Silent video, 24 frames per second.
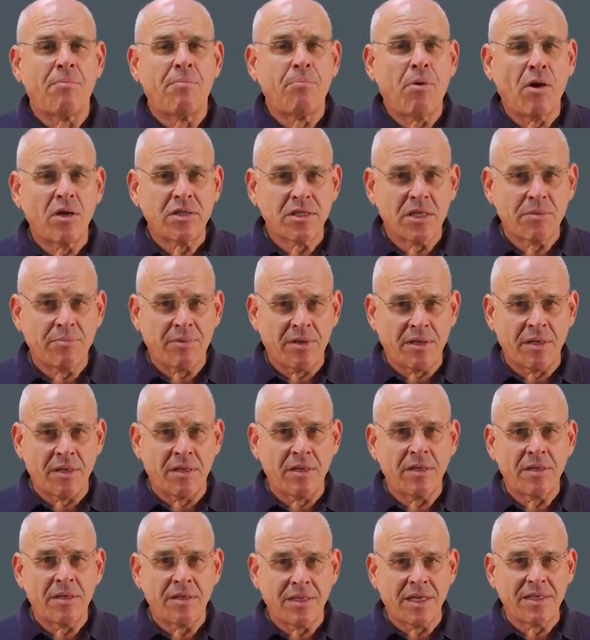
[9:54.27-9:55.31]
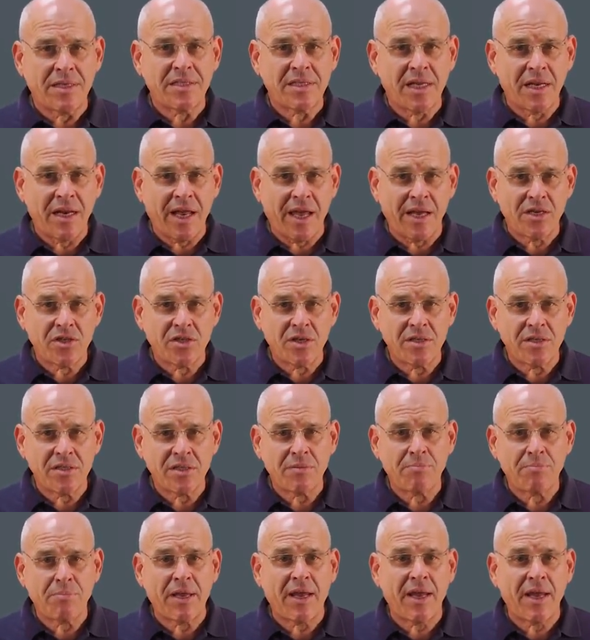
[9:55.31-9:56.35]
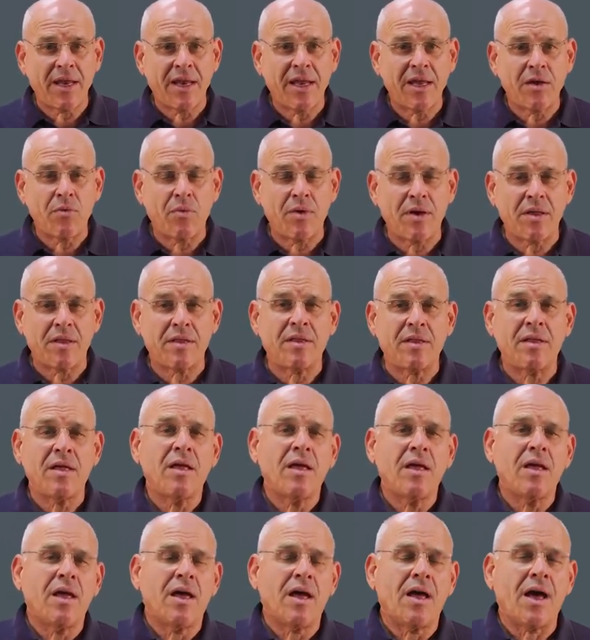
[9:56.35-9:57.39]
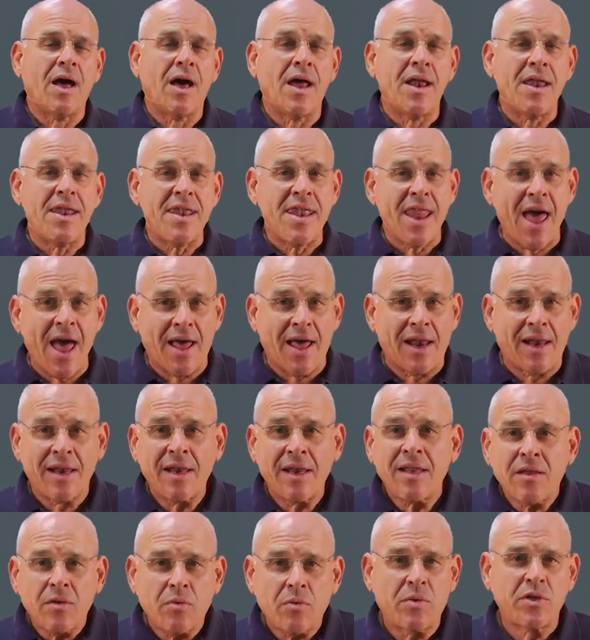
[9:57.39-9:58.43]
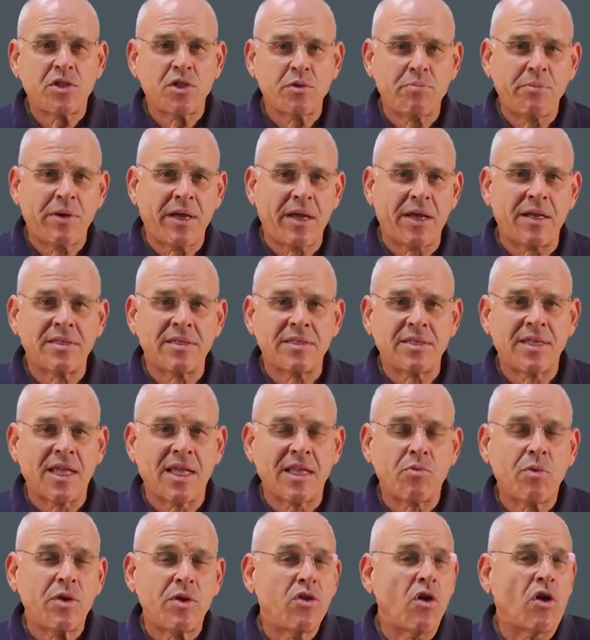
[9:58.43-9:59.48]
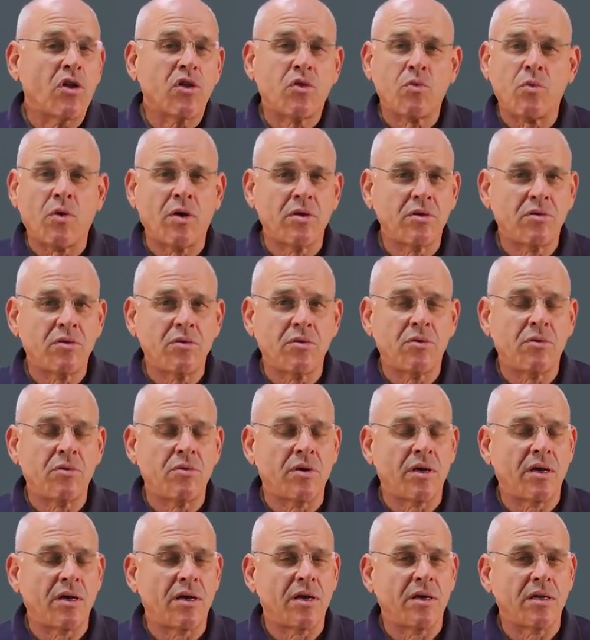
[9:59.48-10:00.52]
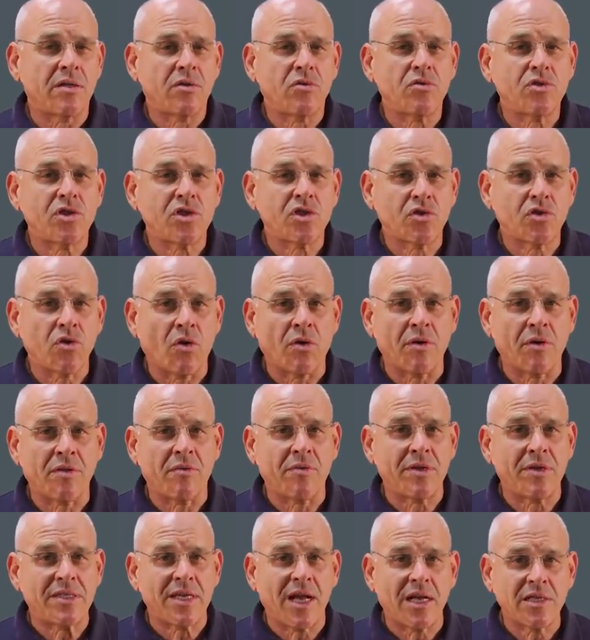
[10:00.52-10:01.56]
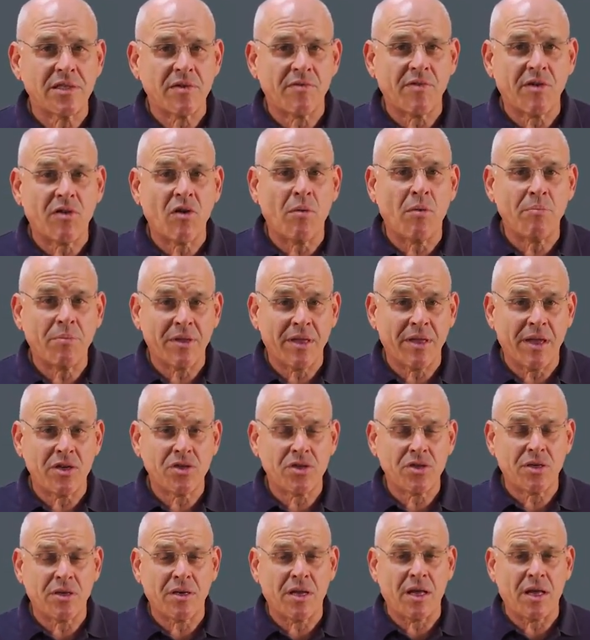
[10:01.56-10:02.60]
possible destinations, beginning with uh, null, which means that we don't want to, uh, to store the results of the computation